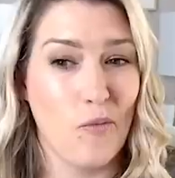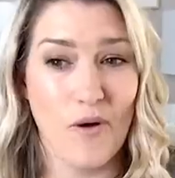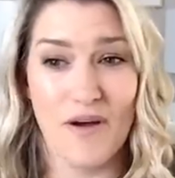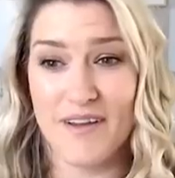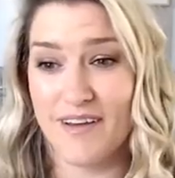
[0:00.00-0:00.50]

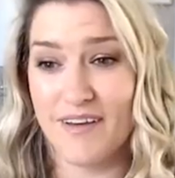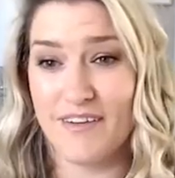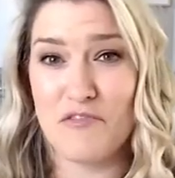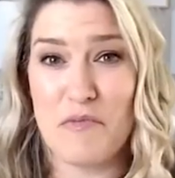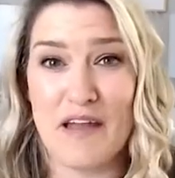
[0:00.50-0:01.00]
one
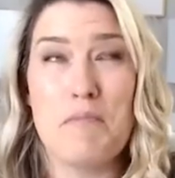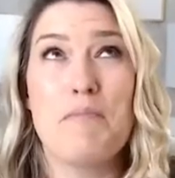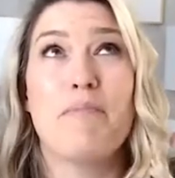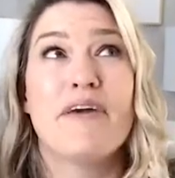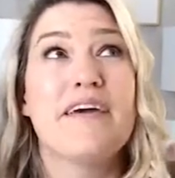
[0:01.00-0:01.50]
of
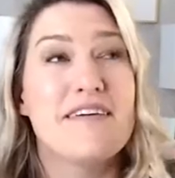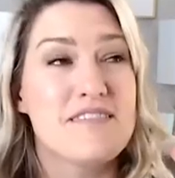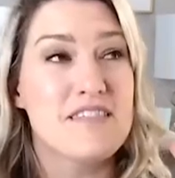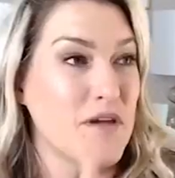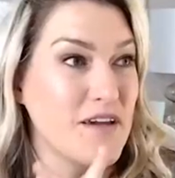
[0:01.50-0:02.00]
my
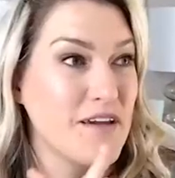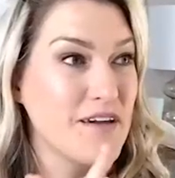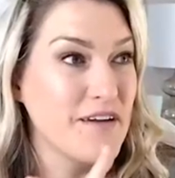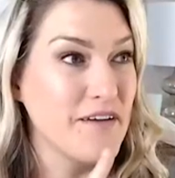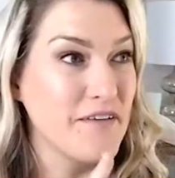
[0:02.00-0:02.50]
biggest
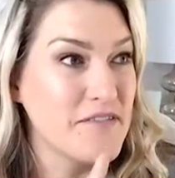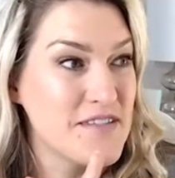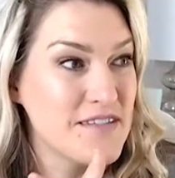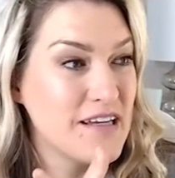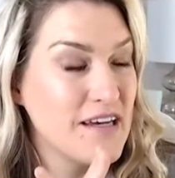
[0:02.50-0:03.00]
pet
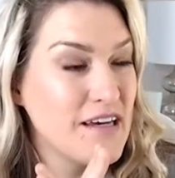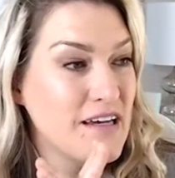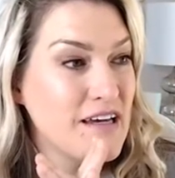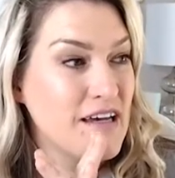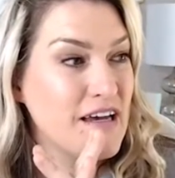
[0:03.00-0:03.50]
peeves
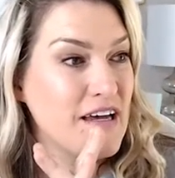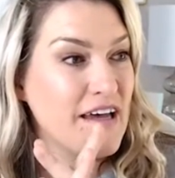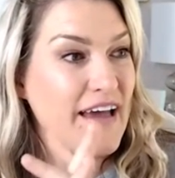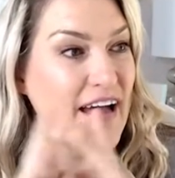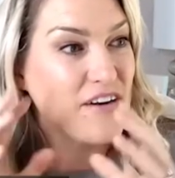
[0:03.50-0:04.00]

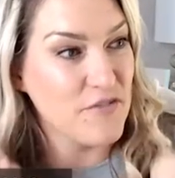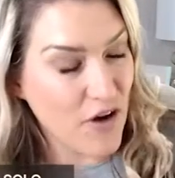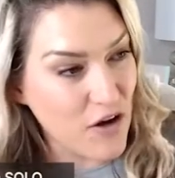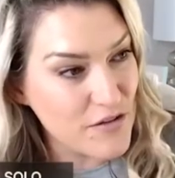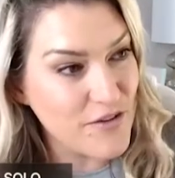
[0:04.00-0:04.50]
out of
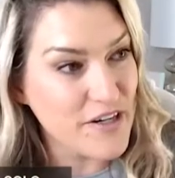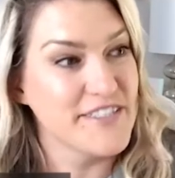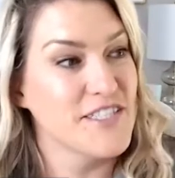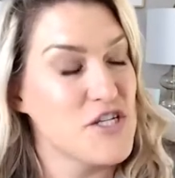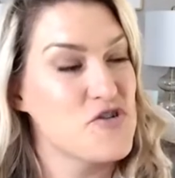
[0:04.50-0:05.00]
all of our
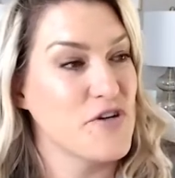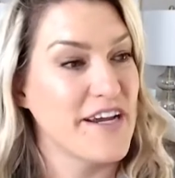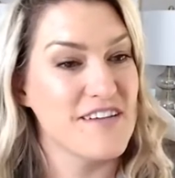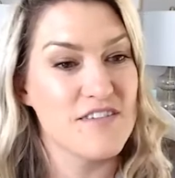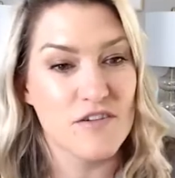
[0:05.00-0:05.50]

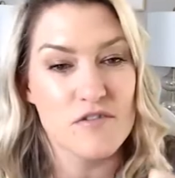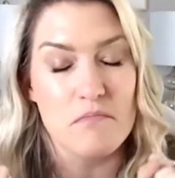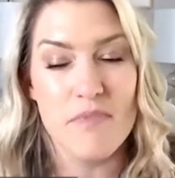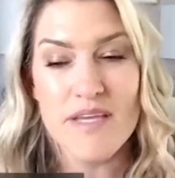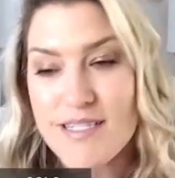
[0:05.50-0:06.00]
industry is those
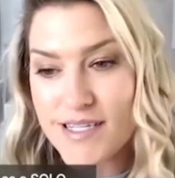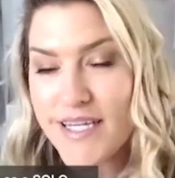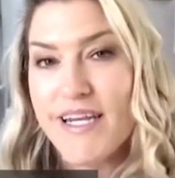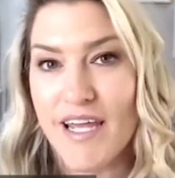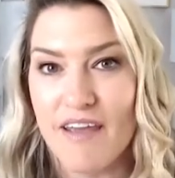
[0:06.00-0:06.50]

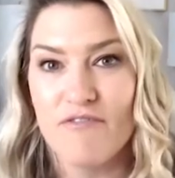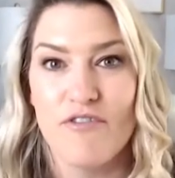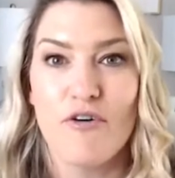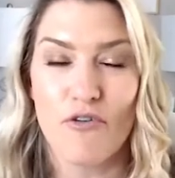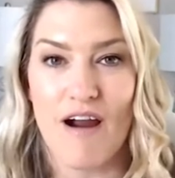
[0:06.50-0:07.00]
misleading
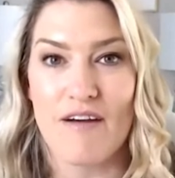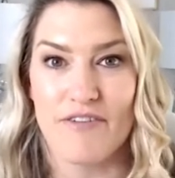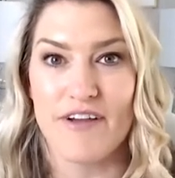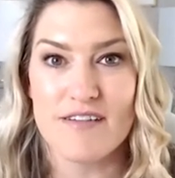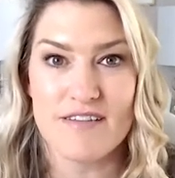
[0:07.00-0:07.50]

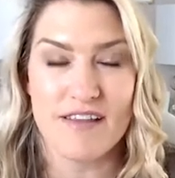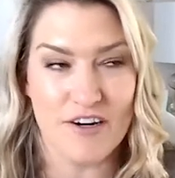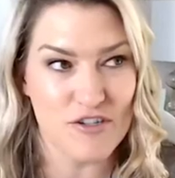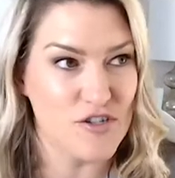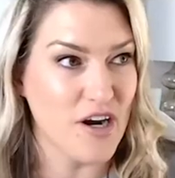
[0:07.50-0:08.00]
infographics that
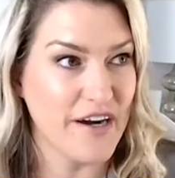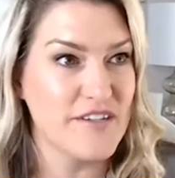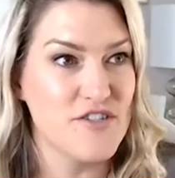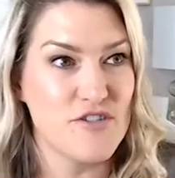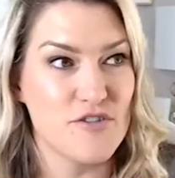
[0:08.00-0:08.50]
are
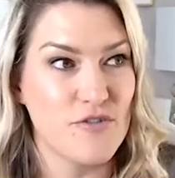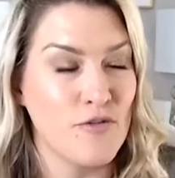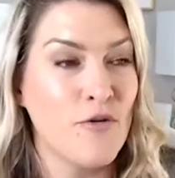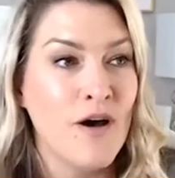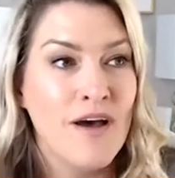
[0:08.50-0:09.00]
trying
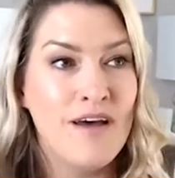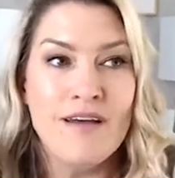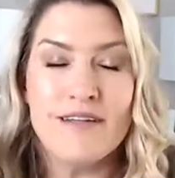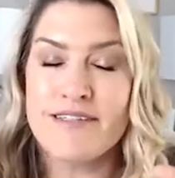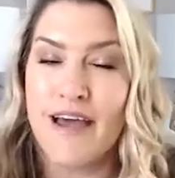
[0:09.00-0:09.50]
to
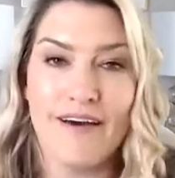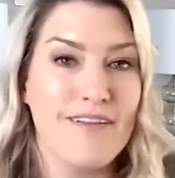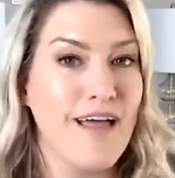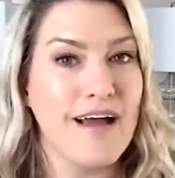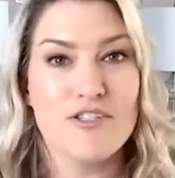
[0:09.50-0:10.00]

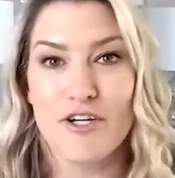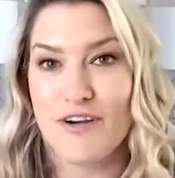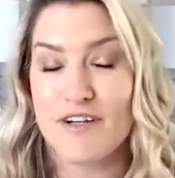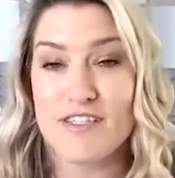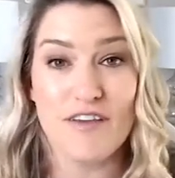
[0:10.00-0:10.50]
tell lash
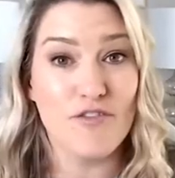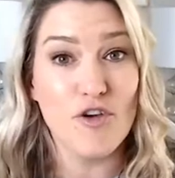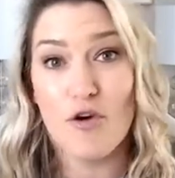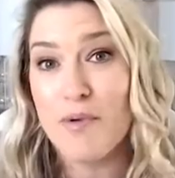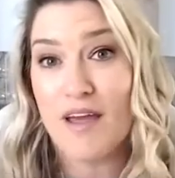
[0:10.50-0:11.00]
artists if
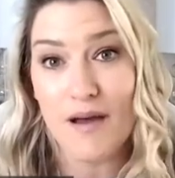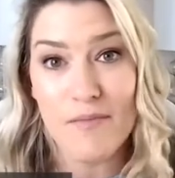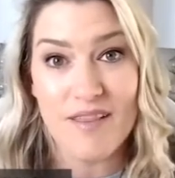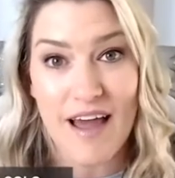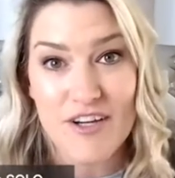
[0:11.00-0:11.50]
you
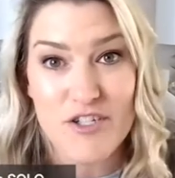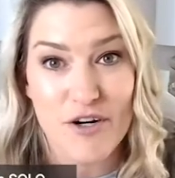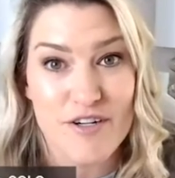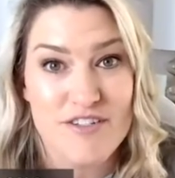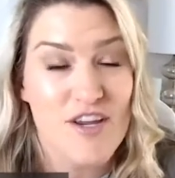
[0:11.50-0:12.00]
become a lash
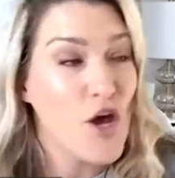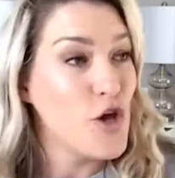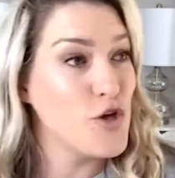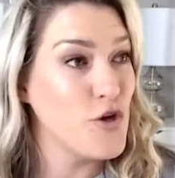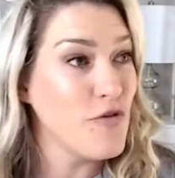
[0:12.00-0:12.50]
artist,
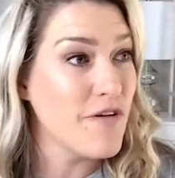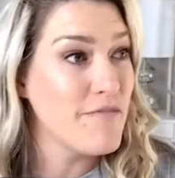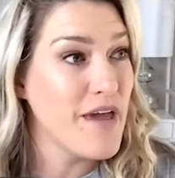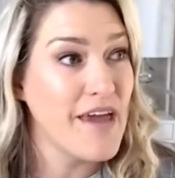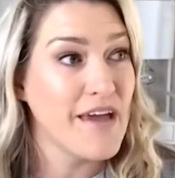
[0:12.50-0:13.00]
you
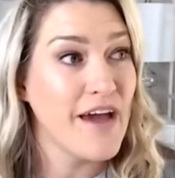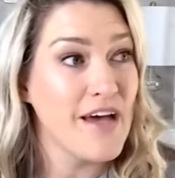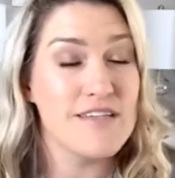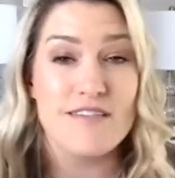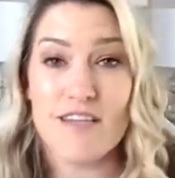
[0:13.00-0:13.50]
can make
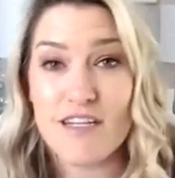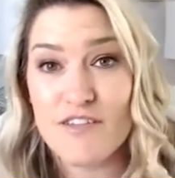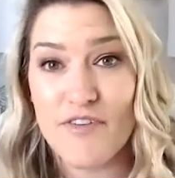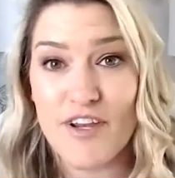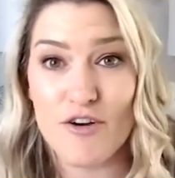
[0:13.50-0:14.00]

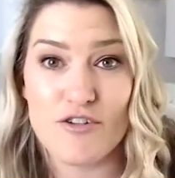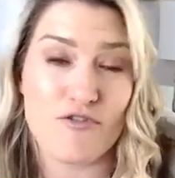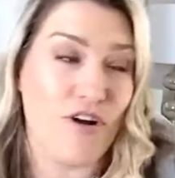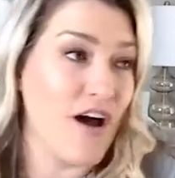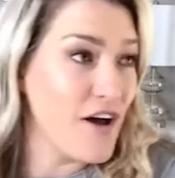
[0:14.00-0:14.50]
six
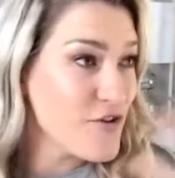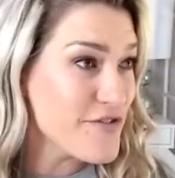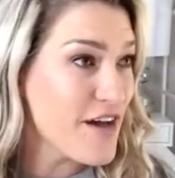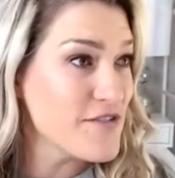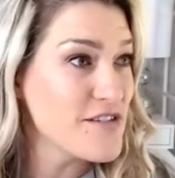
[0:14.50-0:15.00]
figures or
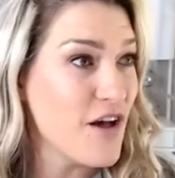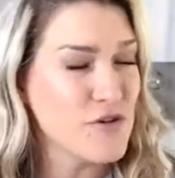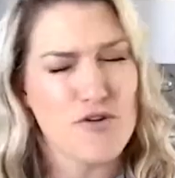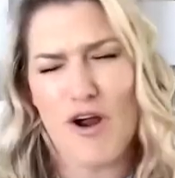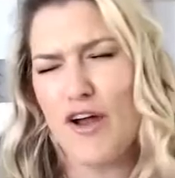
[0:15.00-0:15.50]

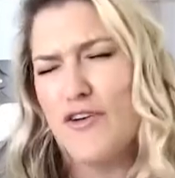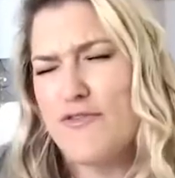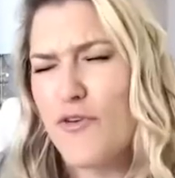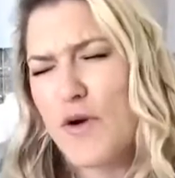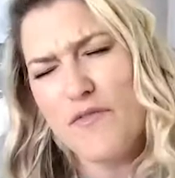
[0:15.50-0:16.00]
$100,000 or
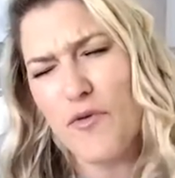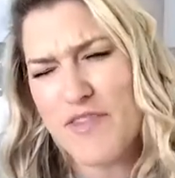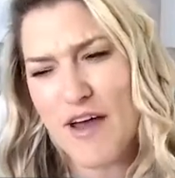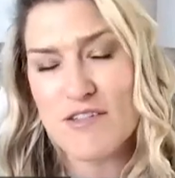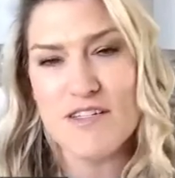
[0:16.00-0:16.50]

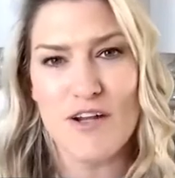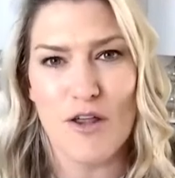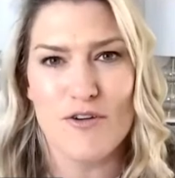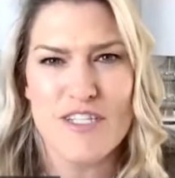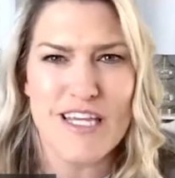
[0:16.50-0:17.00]

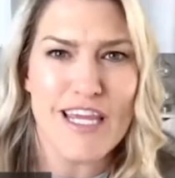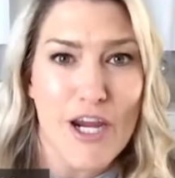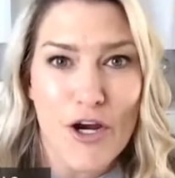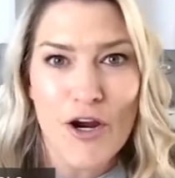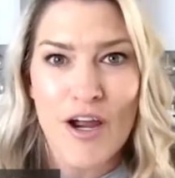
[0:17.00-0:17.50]
$144,000 a
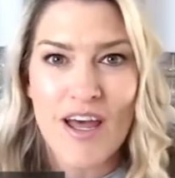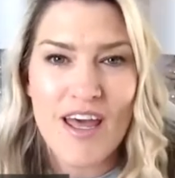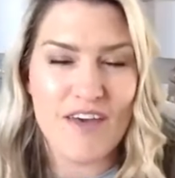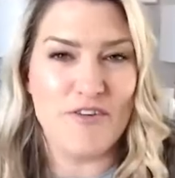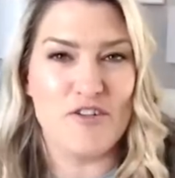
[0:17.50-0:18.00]
year
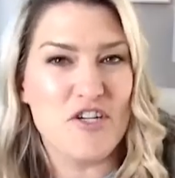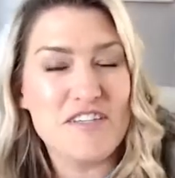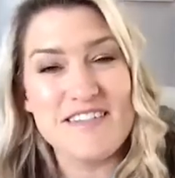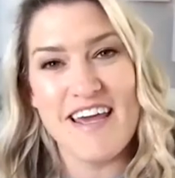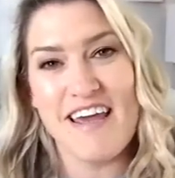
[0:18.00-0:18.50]
if you
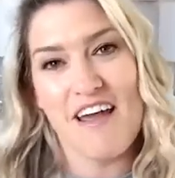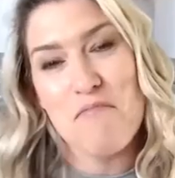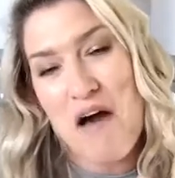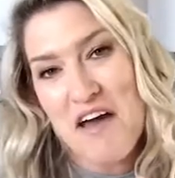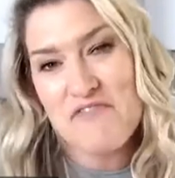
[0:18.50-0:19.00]
just
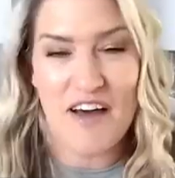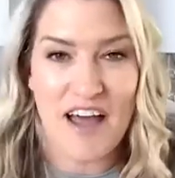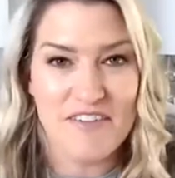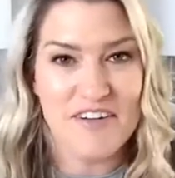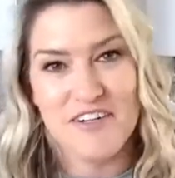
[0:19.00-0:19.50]
take my
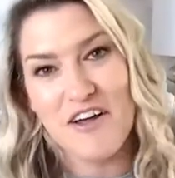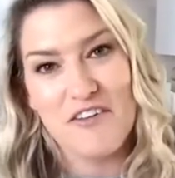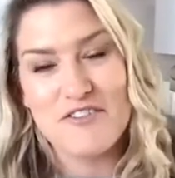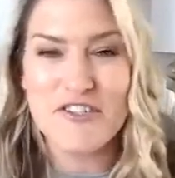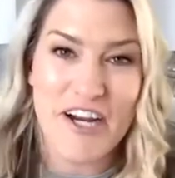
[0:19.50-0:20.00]

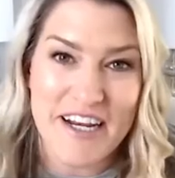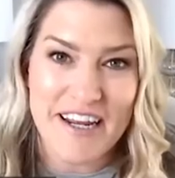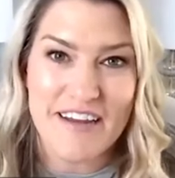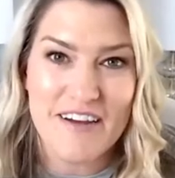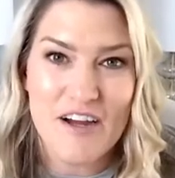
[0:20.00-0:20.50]
$500
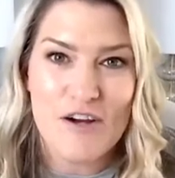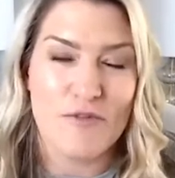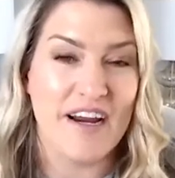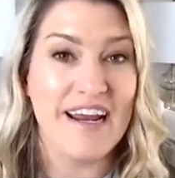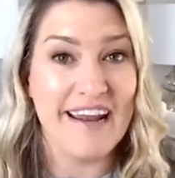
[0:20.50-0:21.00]
training right?